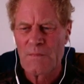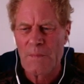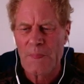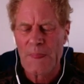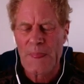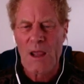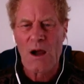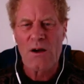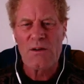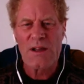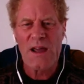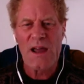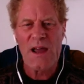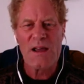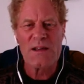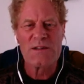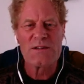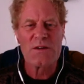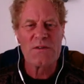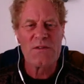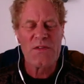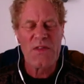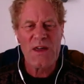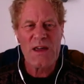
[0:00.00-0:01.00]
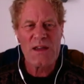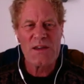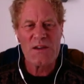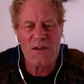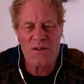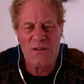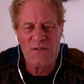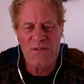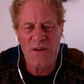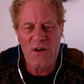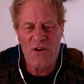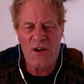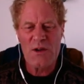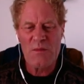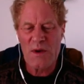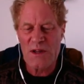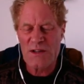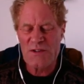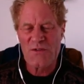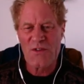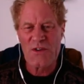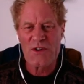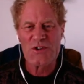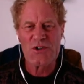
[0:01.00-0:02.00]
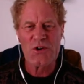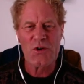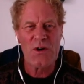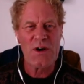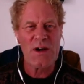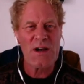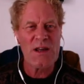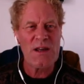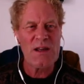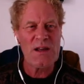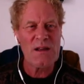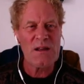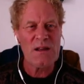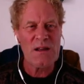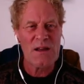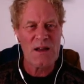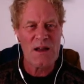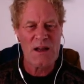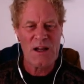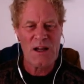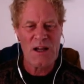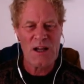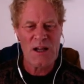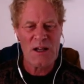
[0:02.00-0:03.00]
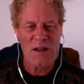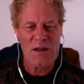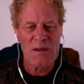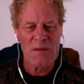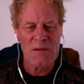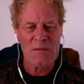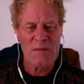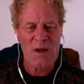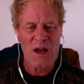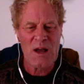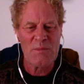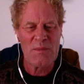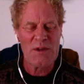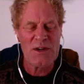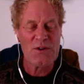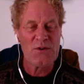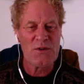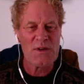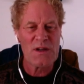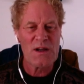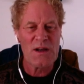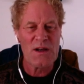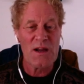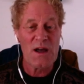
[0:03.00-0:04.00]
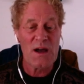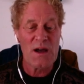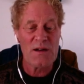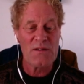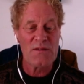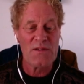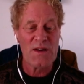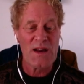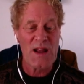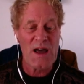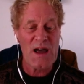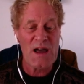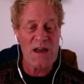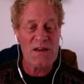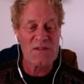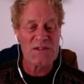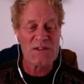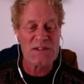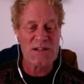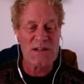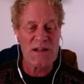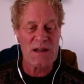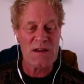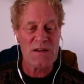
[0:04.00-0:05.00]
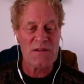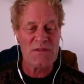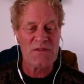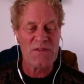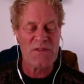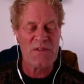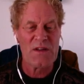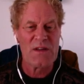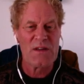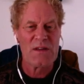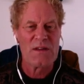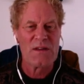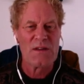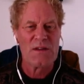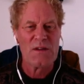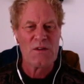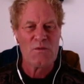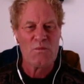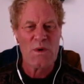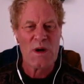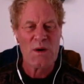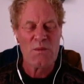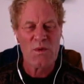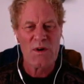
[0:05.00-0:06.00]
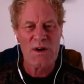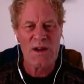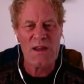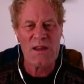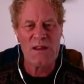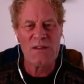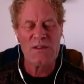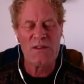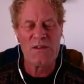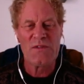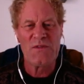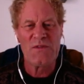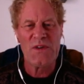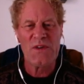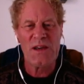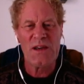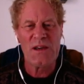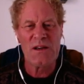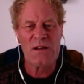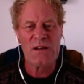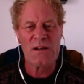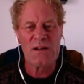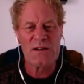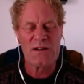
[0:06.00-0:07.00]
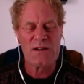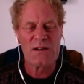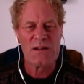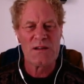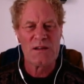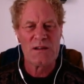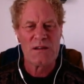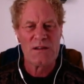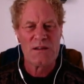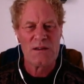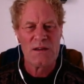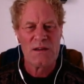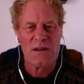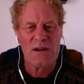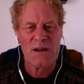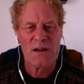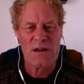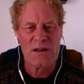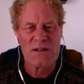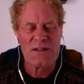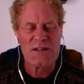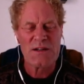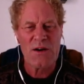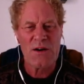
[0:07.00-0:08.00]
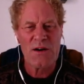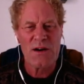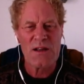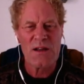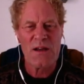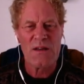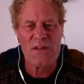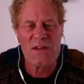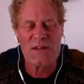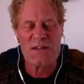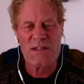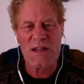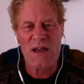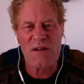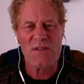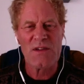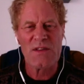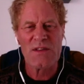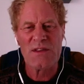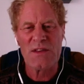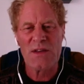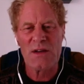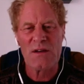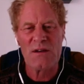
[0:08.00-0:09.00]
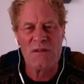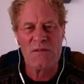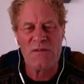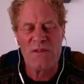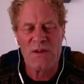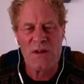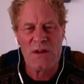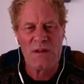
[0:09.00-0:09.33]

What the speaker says: Okay, so thank you very much for joining. I'll be doing a lot of live stuff when we're in the field, starting on the 7th of